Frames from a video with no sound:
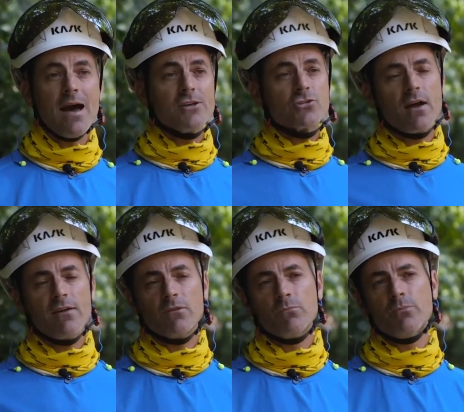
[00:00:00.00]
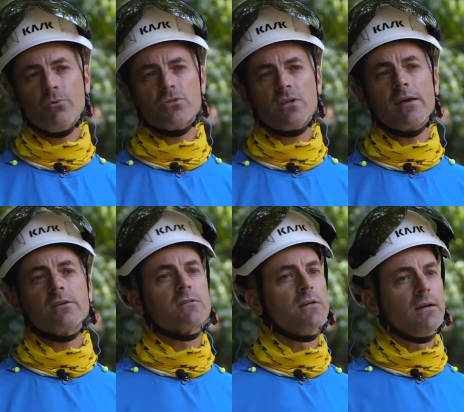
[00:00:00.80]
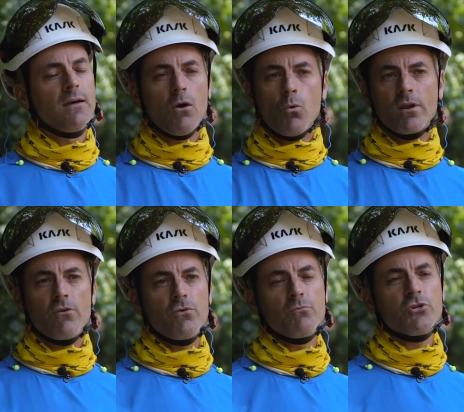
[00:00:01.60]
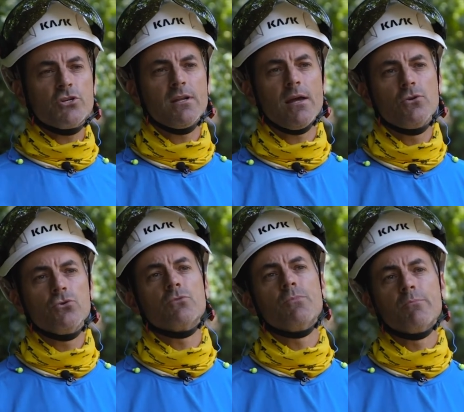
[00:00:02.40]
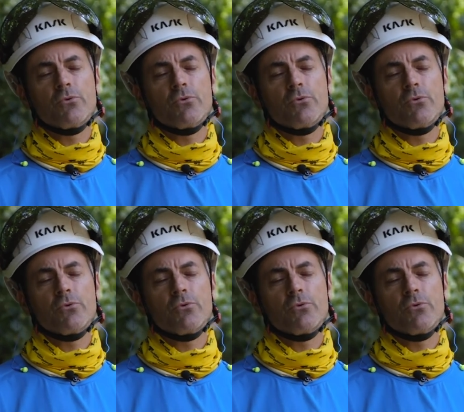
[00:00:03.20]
I strive to be precise. I want every machine I use to be